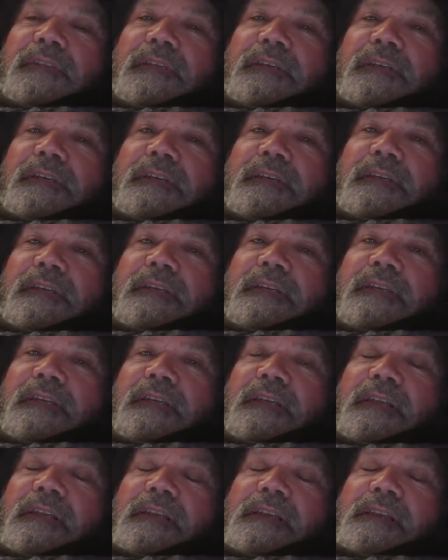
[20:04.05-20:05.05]
uh,
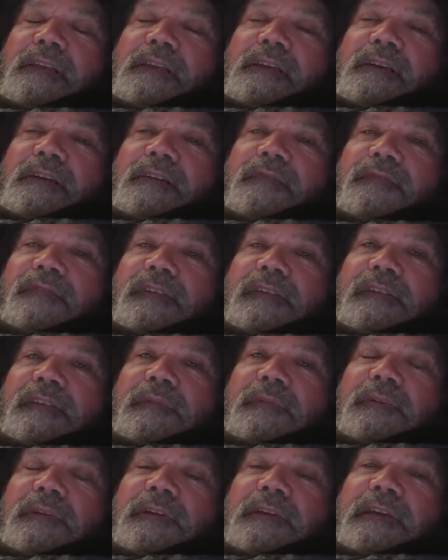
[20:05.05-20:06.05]
I'll fix it
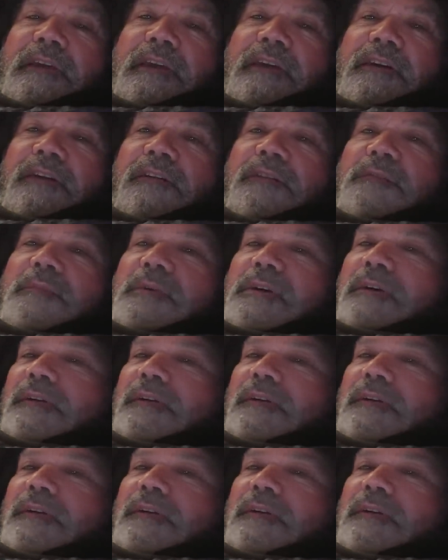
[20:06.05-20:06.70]
when I get home.